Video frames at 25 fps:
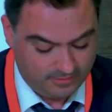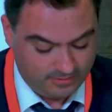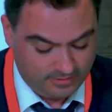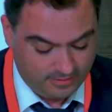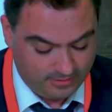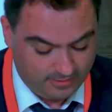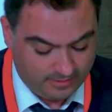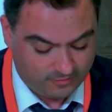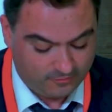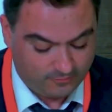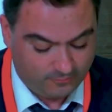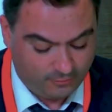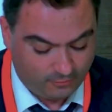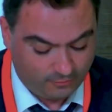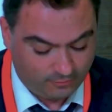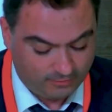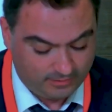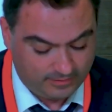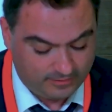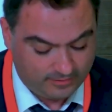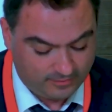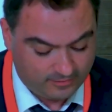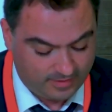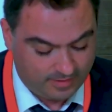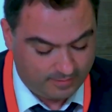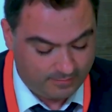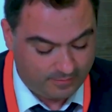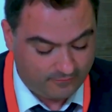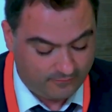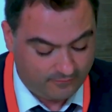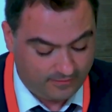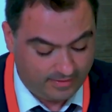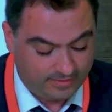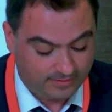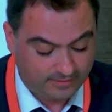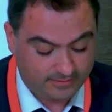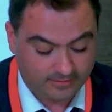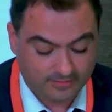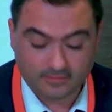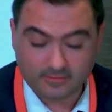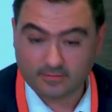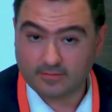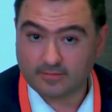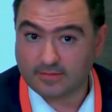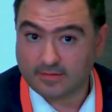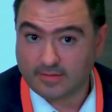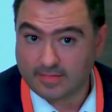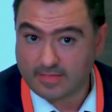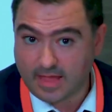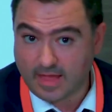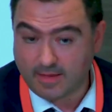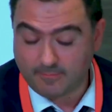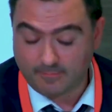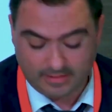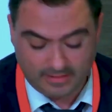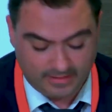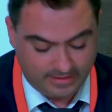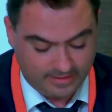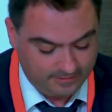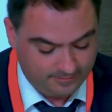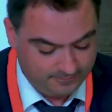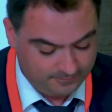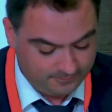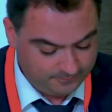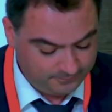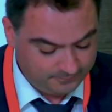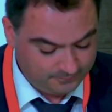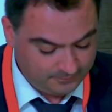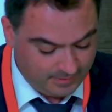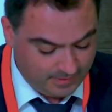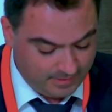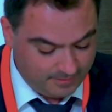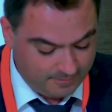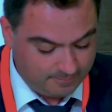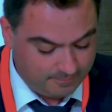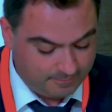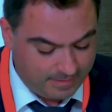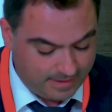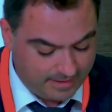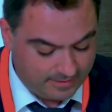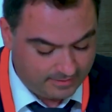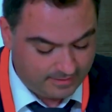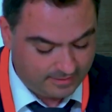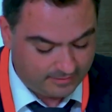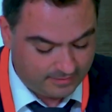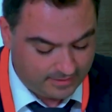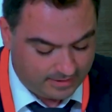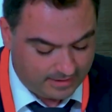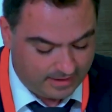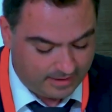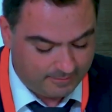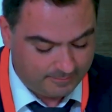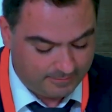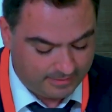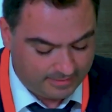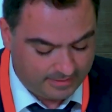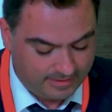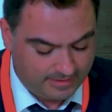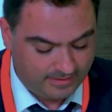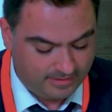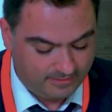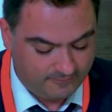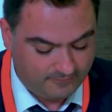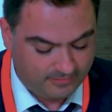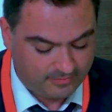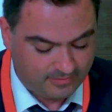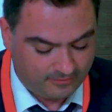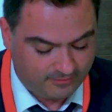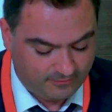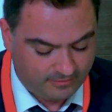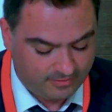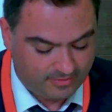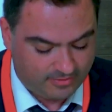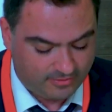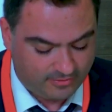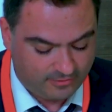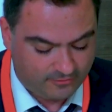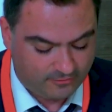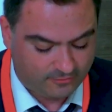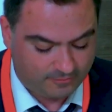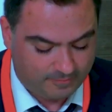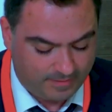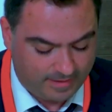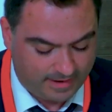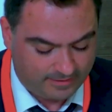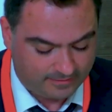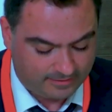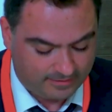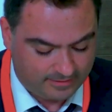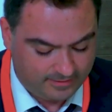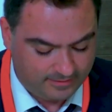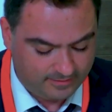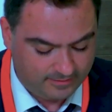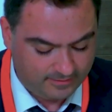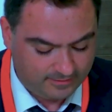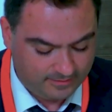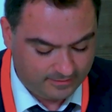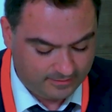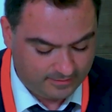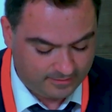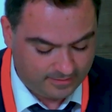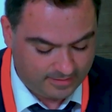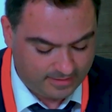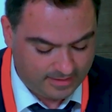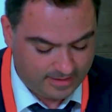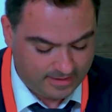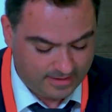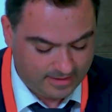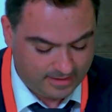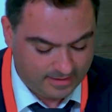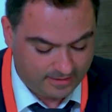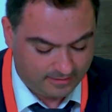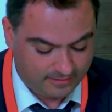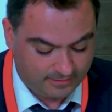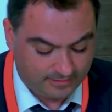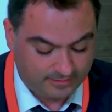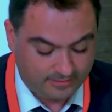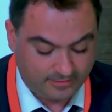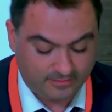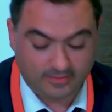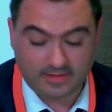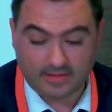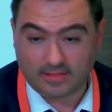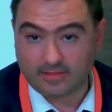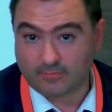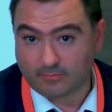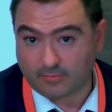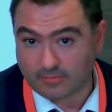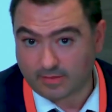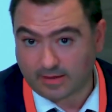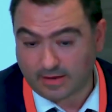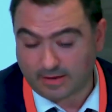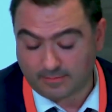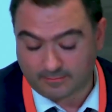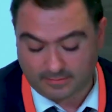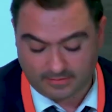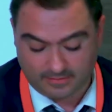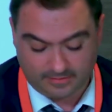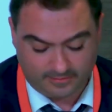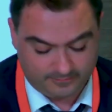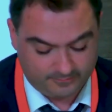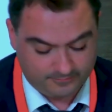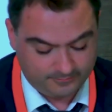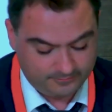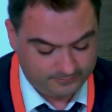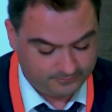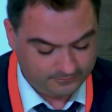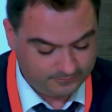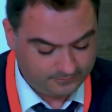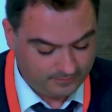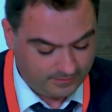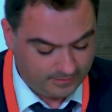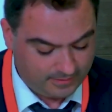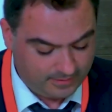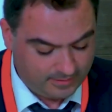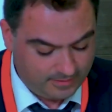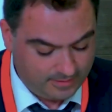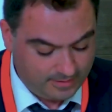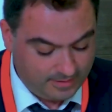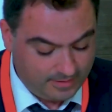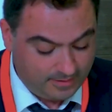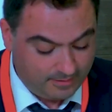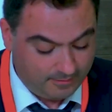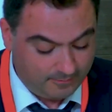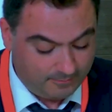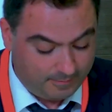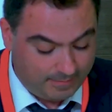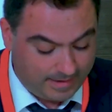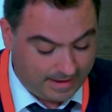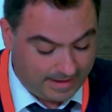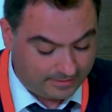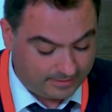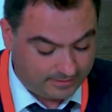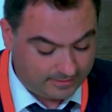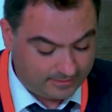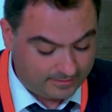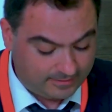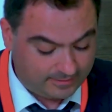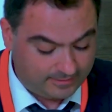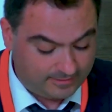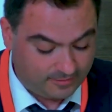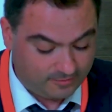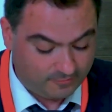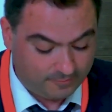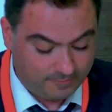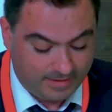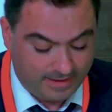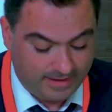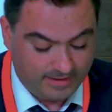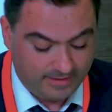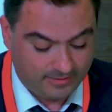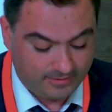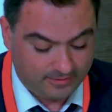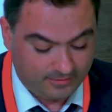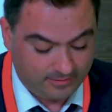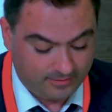has broadly the same effect, namely binding the company vis-à-vis a third party that is dealing with the company. But despite